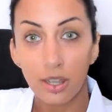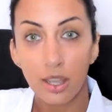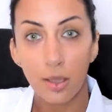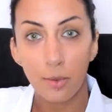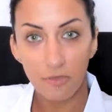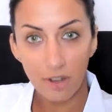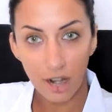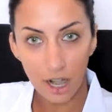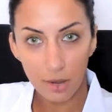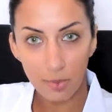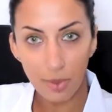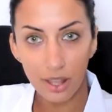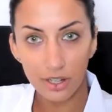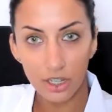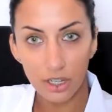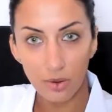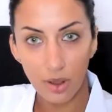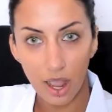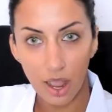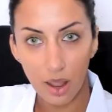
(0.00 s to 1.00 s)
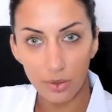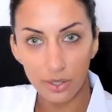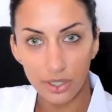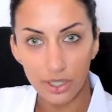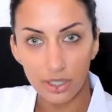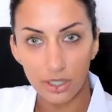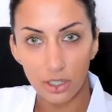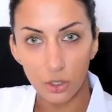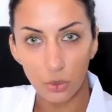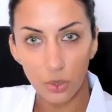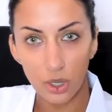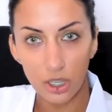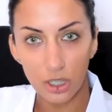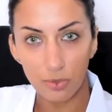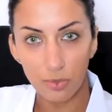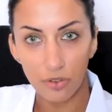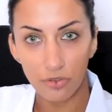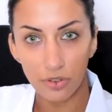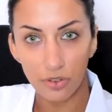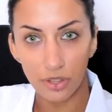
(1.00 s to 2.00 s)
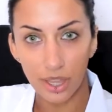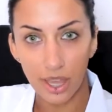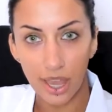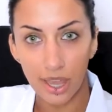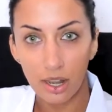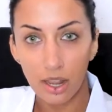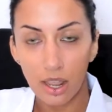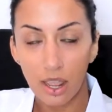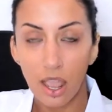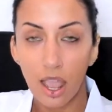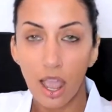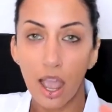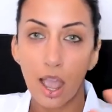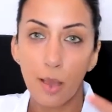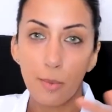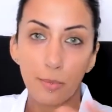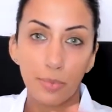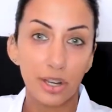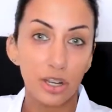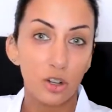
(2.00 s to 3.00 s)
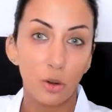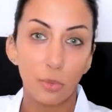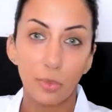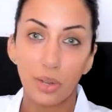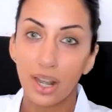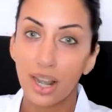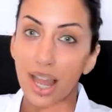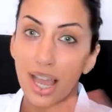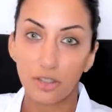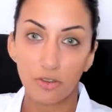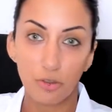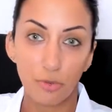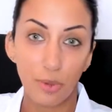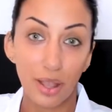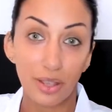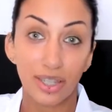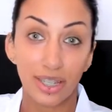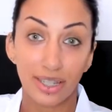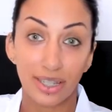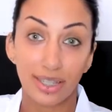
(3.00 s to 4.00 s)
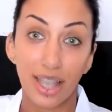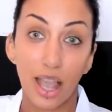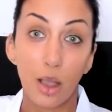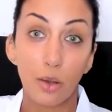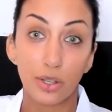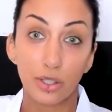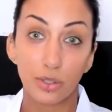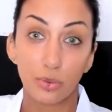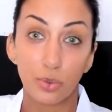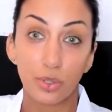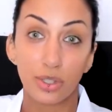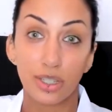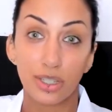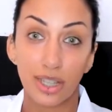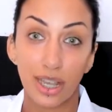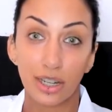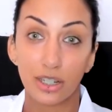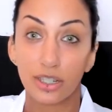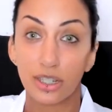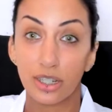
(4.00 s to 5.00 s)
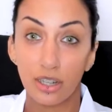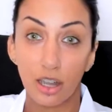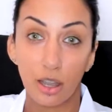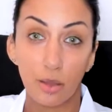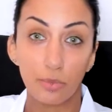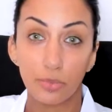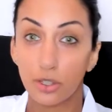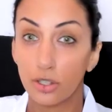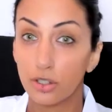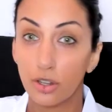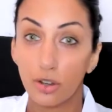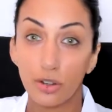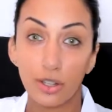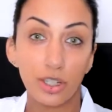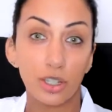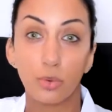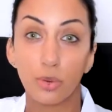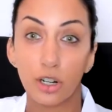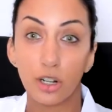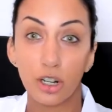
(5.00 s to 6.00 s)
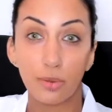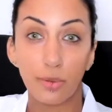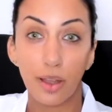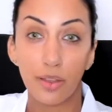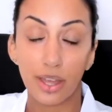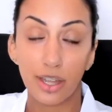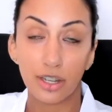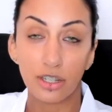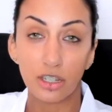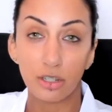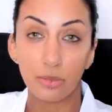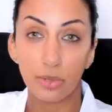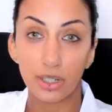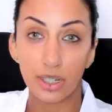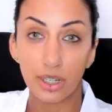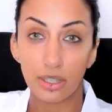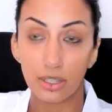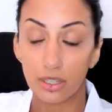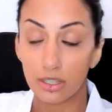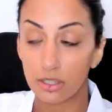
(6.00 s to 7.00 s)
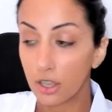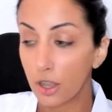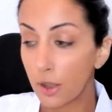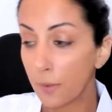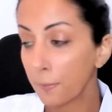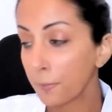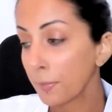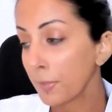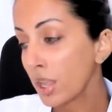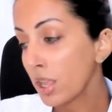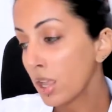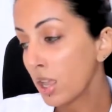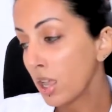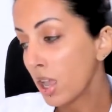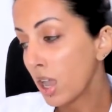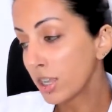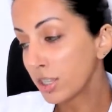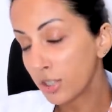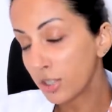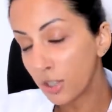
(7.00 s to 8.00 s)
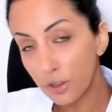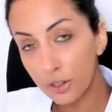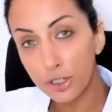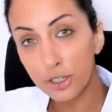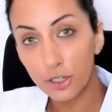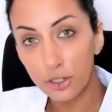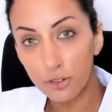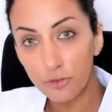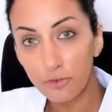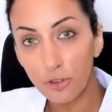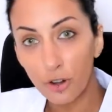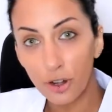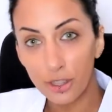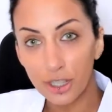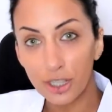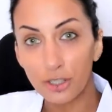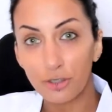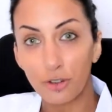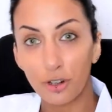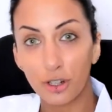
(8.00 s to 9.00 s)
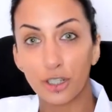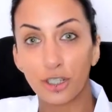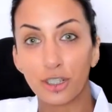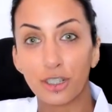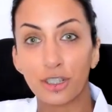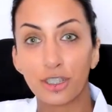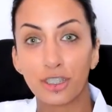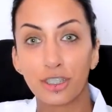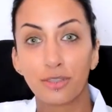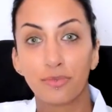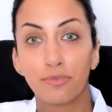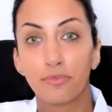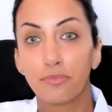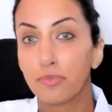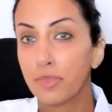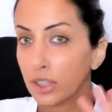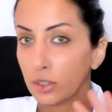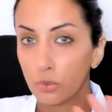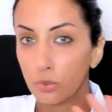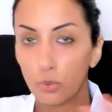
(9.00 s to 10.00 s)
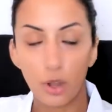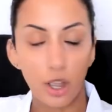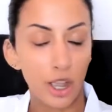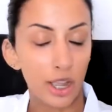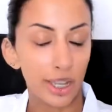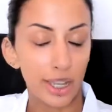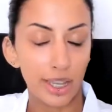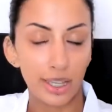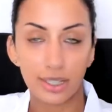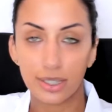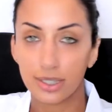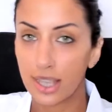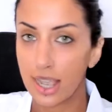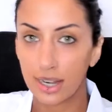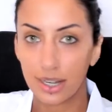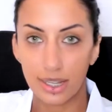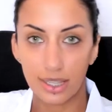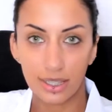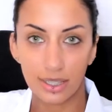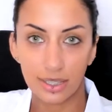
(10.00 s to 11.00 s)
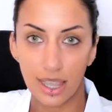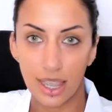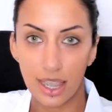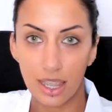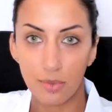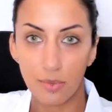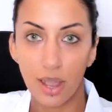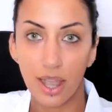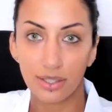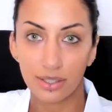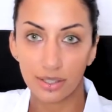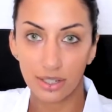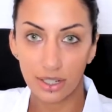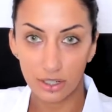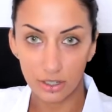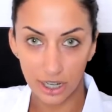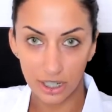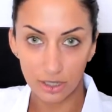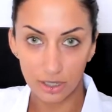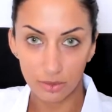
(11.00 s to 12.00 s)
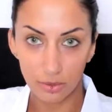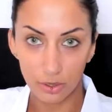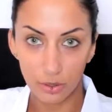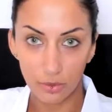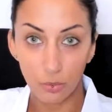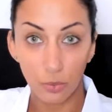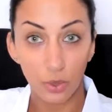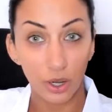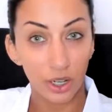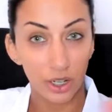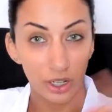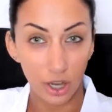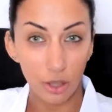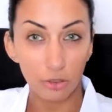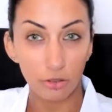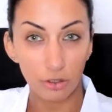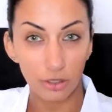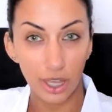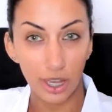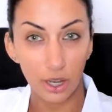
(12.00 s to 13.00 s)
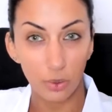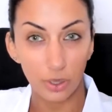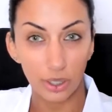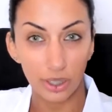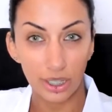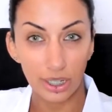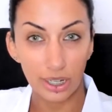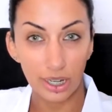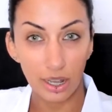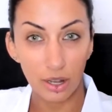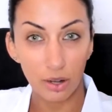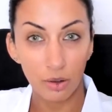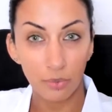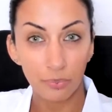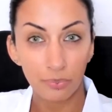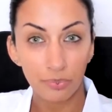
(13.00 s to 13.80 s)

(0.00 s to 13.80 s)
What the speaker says: Around about 2 hours is the sweet spot for that, but it normally lasts for about 6 hours once it's actually numb, so you don't need to worry about that too much either. So as long as you can follow the instructions, it'll work exactly the same as an injectable. We're going to go through that quickly now.